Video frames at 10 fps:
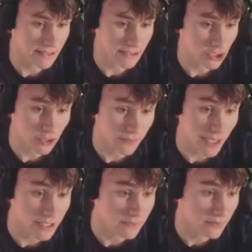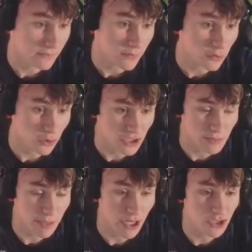good defending from FootyKingOfficial. His
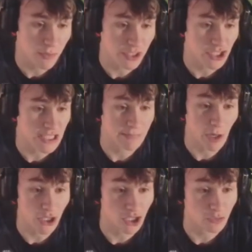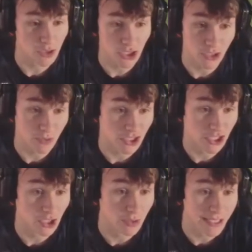player switching spot on, which
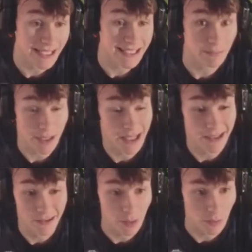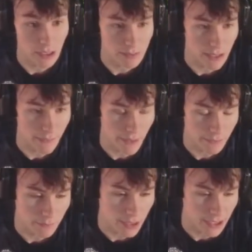you know it needs to be, you know, when he's playing
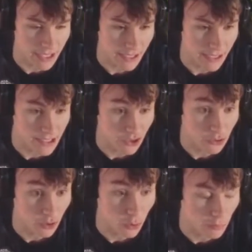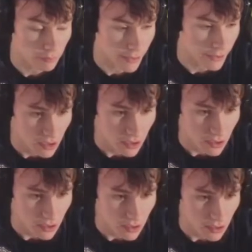that way against a good goal one player.
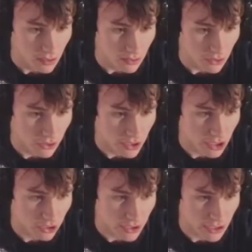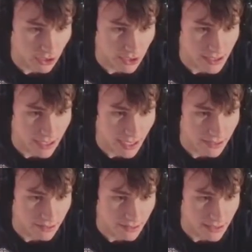Good. Is he look inside?
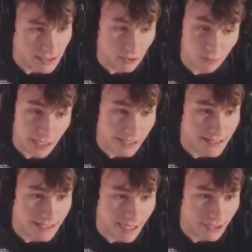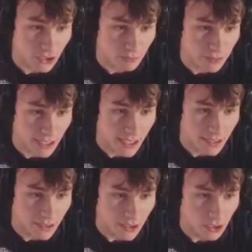He's looked back inside. Good play.
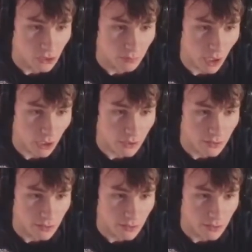Good block.